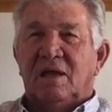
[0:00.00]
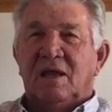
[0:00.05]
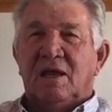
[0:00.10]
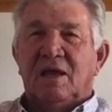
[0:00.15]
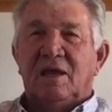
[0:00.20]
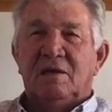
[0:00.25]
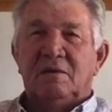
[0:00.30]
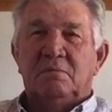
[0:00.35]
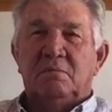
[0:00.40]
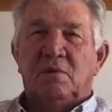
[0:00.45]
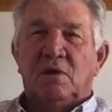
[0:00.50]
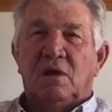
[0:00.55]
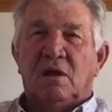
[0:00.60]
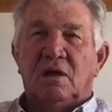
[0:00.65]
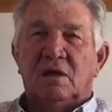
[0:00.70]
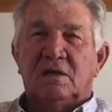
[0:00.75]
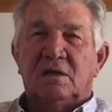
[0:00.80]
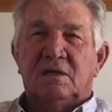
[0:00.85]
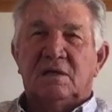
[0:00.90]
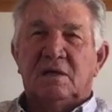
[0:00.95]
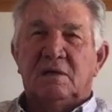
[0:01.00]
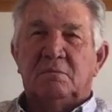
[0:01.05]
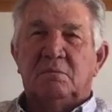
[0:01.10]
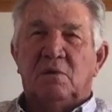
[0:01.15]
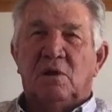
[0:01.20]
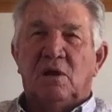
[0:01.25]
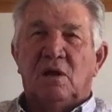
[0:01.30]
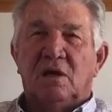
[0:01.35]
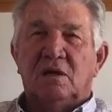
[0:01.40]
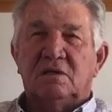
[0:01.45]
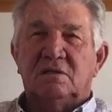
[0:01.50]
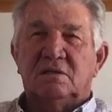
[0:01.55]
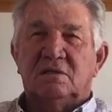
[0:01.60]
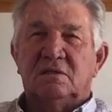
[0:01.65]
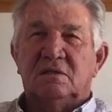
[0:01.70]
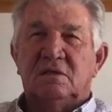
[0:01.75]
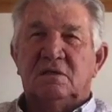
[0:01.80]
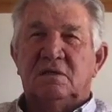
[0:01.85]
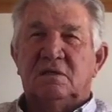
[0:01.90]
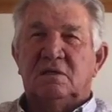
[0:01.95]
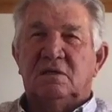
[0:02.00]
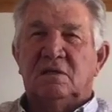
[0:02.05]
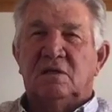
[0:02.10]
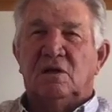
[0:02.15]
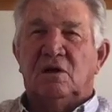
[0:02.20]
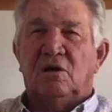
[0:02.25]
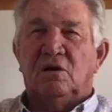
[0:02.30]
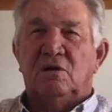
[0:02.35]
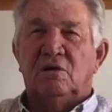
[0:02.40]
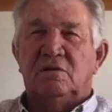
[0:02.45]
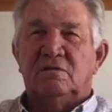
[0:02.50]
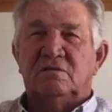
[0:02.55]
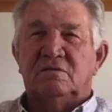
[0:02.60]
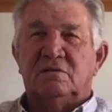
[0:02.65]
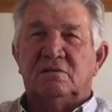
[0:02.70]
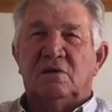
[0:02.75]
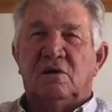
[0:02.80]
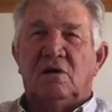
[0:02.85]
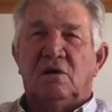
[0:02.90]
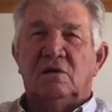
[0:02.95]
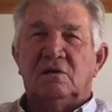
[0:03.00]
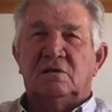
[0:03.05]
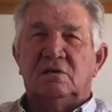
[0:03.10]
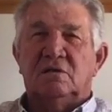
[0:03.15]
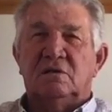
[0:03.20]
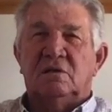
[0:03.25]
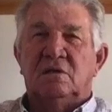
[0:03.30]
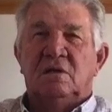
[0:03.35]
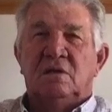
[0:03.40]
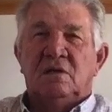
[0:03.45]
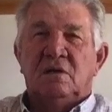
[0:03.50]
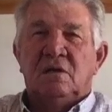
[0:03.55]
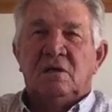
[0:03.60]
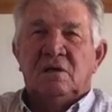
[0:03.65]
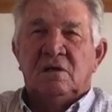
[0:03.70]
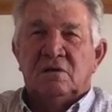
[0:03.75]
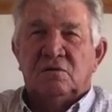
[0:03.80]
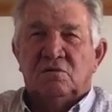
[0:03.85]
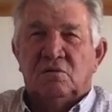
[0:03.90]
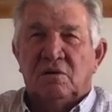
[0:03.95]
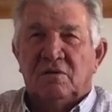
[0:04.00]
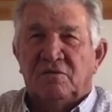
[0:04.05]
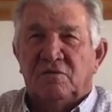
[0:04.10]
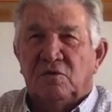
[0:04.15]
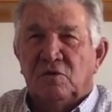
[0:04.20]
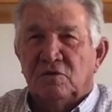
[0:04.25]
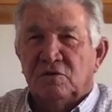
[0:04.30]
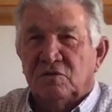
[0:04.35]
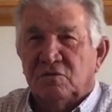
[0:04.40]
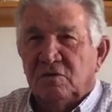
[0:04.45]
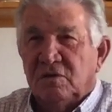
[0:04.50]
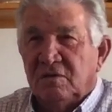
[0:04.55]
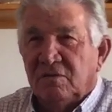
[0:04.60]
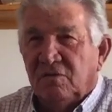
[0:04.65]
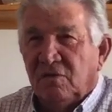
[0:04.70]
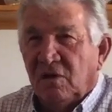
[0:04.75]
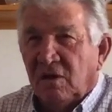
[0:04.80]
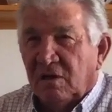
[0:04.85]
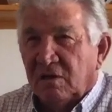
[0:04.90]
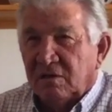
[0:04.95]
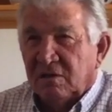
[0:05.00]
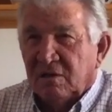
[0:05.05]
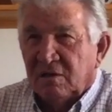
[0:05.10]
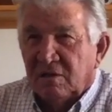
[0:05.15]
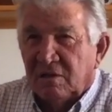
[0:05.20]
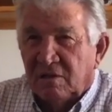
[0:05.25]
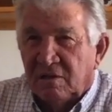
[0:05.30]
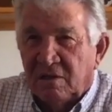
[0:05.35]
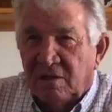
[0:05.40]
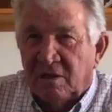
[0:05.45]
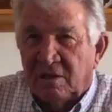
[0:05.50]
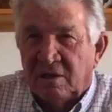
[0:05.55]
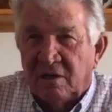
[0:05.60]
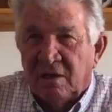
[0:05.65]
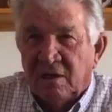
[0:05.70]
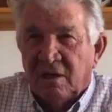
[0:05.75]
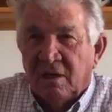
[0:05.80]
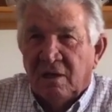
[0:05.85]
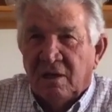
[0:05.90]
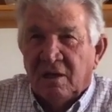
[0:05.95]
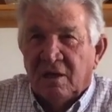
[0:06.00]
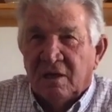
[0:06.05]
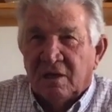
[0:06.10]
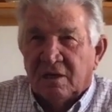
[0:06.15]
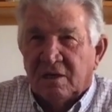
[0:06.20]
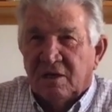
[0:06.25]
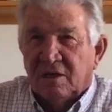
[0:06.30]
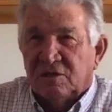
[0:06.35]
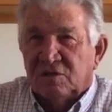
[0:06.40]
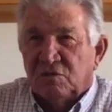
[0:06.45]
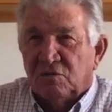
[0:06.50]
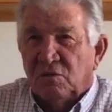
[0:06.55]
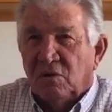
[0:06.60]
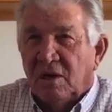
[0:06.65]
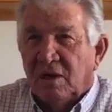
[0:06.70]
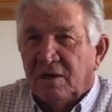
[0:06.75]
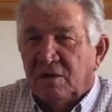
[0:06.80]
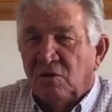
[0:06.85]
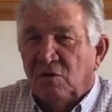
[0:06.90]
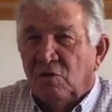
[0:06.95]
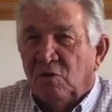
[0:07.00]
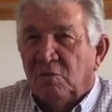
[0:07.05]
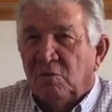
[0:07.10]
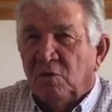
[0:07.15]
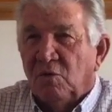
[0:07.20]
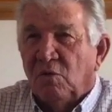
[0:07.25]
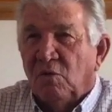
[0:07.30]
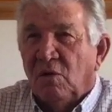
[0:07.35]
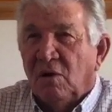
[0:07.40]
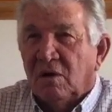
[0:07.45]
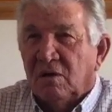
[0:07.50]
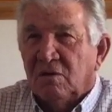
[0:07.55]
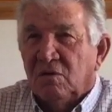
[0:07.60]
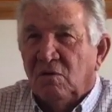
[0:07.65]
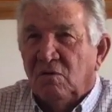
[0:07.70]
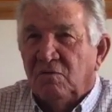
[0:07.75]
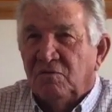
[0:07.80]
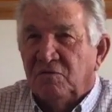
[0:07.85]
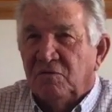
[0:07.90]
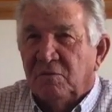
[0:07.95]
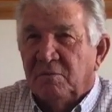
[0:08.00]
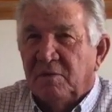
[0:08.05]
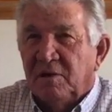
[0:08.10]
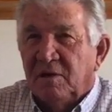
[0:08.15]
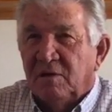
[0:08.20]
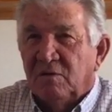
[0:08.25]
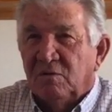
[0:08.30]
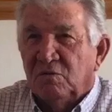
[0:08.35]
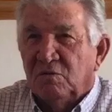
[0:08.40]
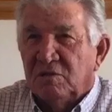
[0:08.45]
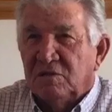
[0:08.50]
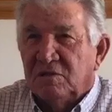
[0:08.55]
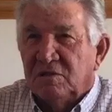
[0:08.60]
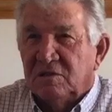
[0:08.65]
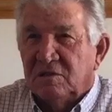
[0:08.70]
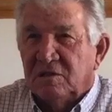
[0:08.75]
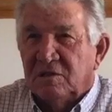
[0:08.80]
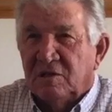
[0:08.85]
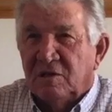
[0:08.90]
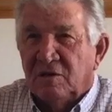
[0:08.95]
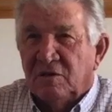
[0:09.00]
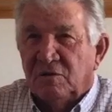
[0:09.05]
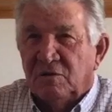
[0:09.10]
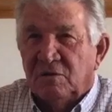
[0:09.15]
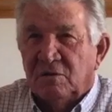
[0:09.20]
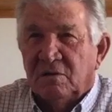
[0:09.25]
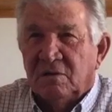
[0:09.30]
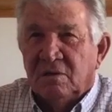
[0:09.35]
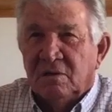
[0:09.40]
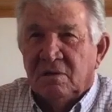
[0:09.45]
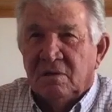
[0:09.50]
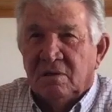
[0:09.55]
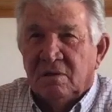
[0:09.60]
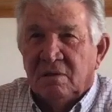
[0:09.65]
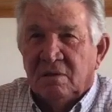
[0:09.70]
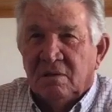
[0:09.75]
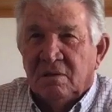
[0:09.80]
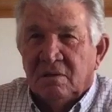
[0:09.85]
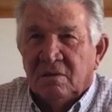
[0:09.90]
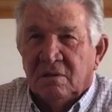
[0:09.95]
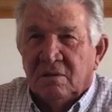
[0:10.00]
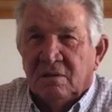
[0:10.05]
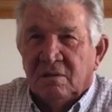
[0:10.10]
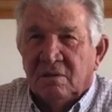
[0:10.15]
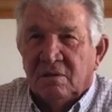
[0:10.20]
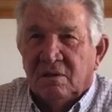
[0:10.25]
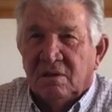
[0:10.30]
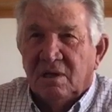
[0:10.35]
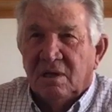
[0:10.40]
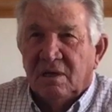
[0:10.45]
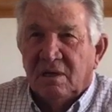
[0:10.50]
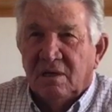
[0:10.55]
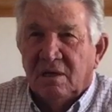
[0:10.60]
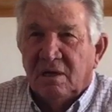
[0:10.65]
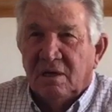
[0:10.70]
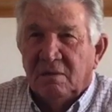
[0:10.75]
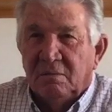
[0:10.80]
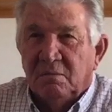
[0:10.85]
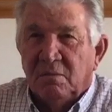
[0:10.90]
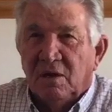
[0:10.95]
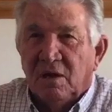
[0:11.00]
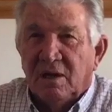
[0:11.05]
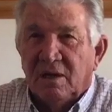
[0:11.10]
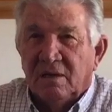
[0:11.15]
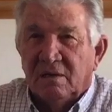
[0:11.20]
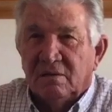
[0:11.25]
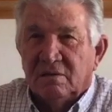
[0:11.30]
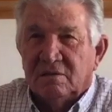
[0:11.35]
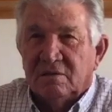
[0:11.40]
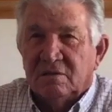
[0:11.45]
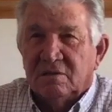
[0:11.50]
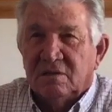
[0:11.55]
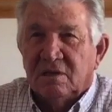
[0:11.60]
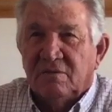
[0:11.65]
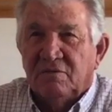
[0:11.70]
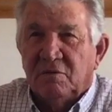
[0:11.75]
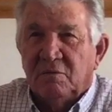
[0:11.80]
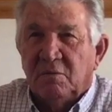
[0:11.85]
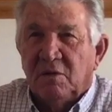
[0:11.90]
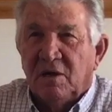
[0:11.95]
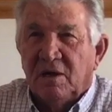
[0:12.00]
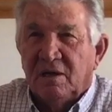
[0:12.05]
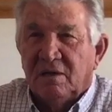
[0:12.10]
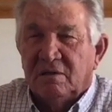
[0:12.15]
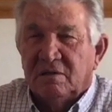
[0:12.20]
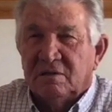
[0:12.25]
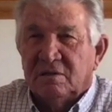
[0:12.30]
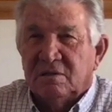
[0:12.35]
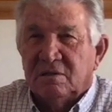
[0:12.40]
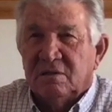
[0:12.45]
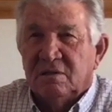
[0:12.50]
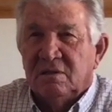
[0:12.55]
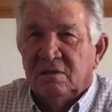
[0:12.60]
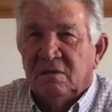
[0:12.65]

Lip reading: 10 blocks into the heart of Ogden, 24th Street of Ogden, and then catch a ride home or walk home from there, which is another 7 miles,